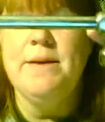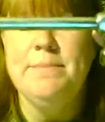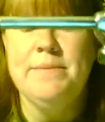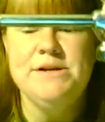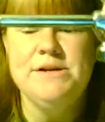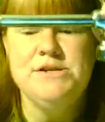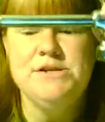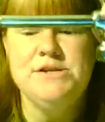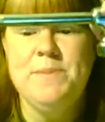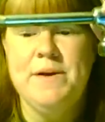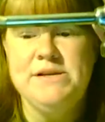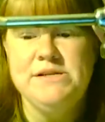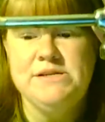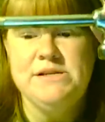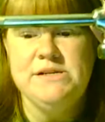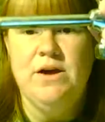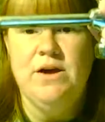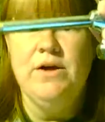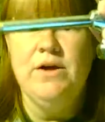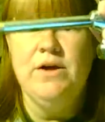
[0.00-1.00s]
up much space
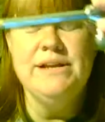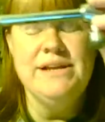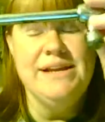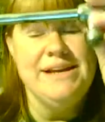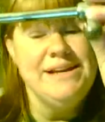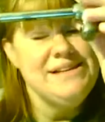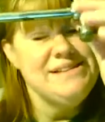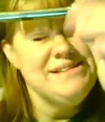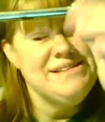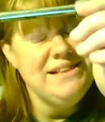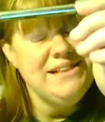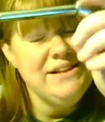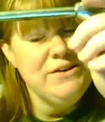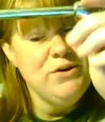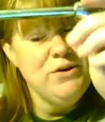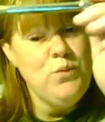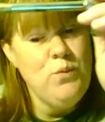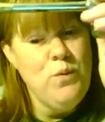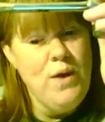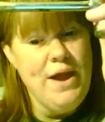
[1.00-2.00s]
at all. It is a
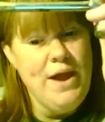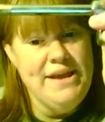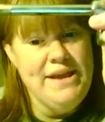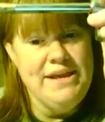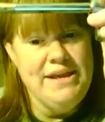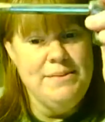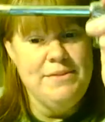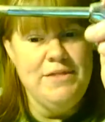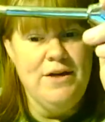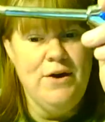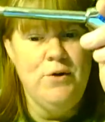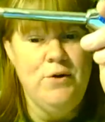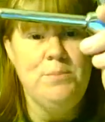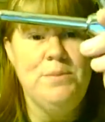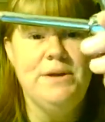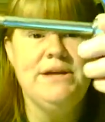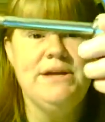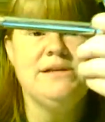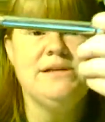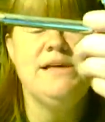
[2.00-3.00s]
little weighty though
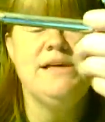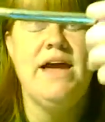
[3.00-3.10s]
because